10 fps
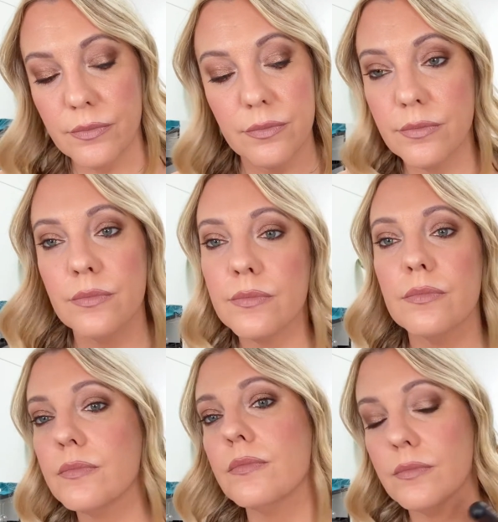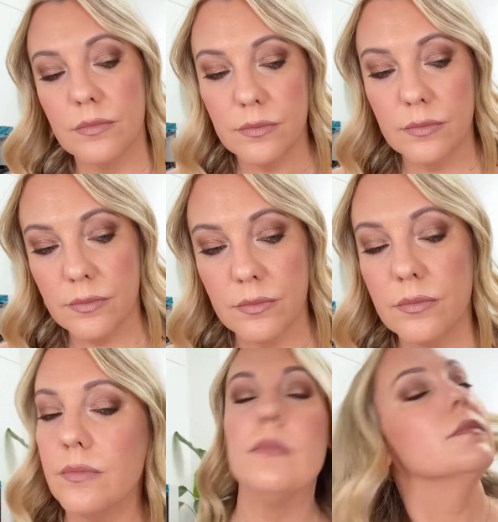And I would say do a couple of
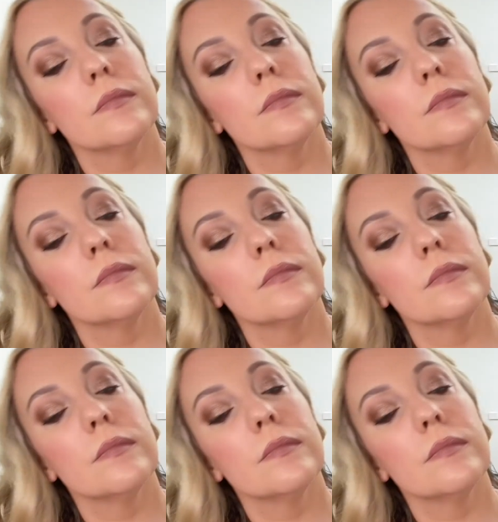layers.